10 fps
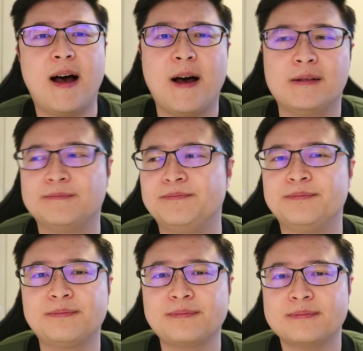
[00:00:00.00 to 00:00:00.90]
and
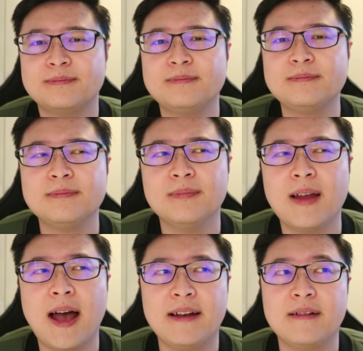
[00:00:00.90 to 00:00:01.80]

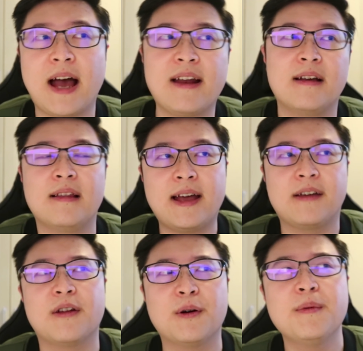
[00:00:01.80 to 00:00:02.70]
kind of like,
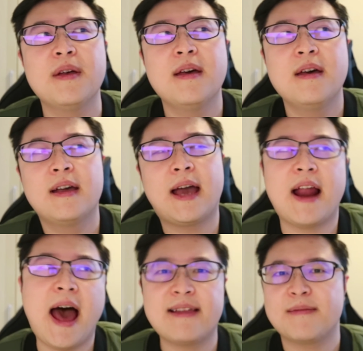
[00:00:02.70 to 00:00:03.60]
you know, kind
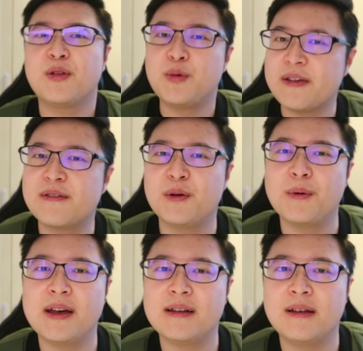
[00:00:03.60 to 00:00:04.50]
of add some twist to
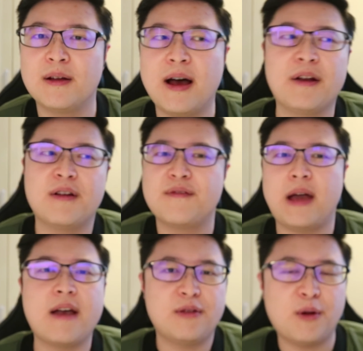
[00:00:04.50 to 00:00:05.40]
it. You know, I don't know if you
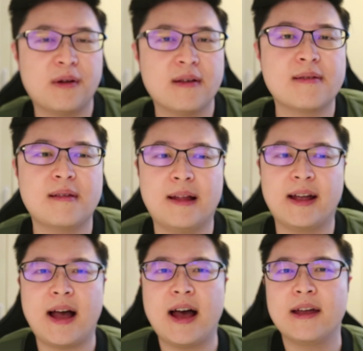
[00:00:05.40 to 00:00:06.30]
guys noticed,
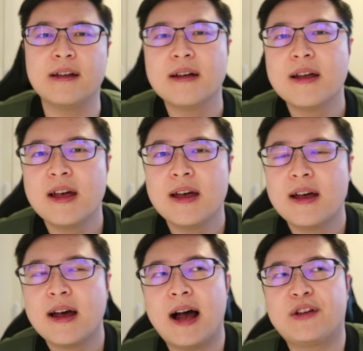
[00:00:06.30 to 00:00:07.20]
like I
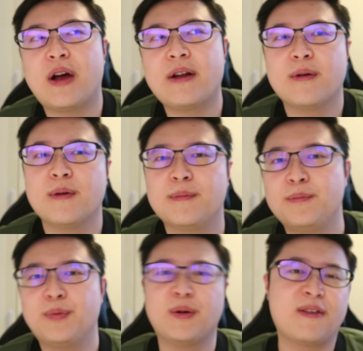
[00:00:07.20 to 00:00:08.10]
try to
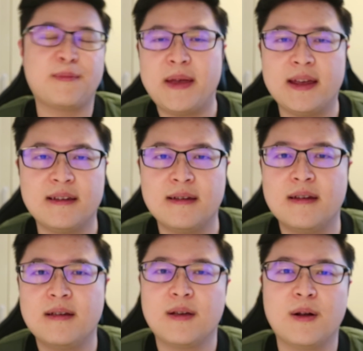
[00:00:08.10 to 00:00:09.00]
put a
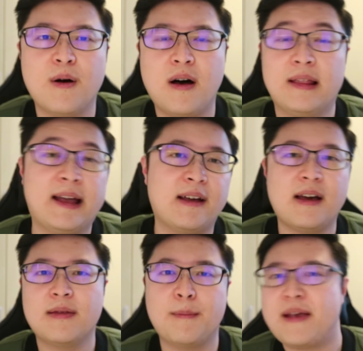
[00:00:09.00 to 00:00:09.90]
spin, you know, on like
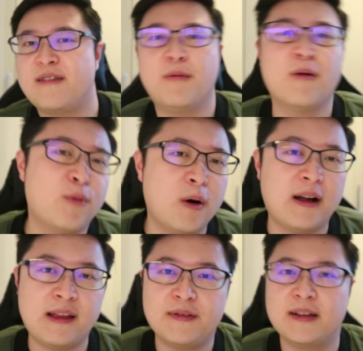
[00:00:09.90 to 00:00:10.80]
the best of both worlds.
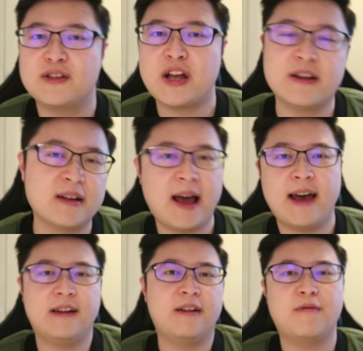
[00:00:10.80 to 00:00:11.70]
I definitely change it. I
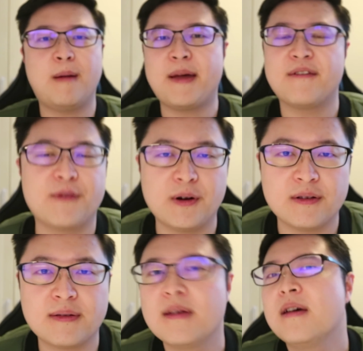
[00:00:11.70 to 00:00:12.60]
added a rapping first.